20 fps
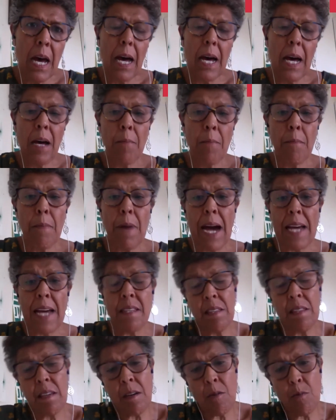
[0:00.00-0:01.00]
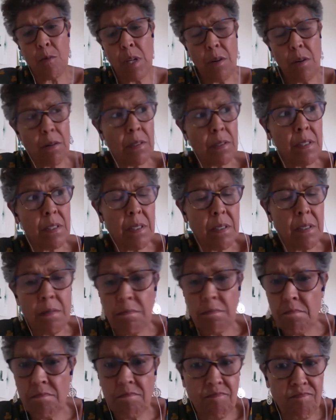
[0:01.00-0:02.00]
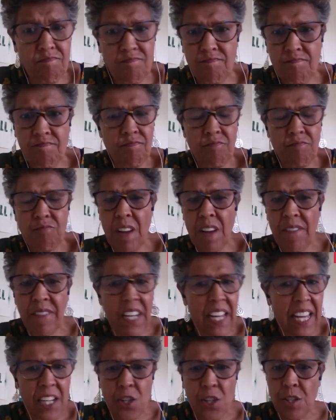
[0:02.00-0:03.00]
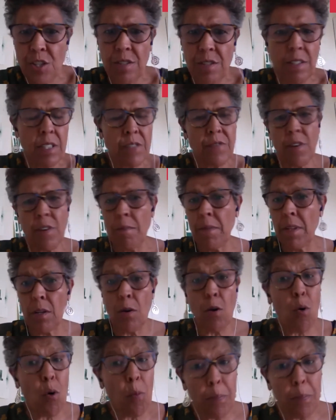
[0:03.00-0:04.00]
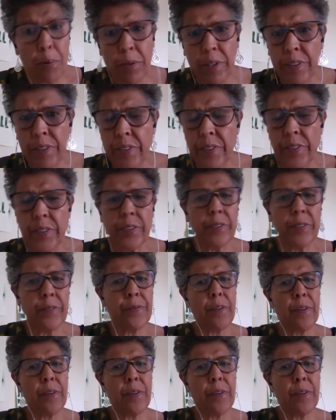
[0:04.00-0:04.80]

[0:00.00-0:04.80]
I think we got revelations from the corporates,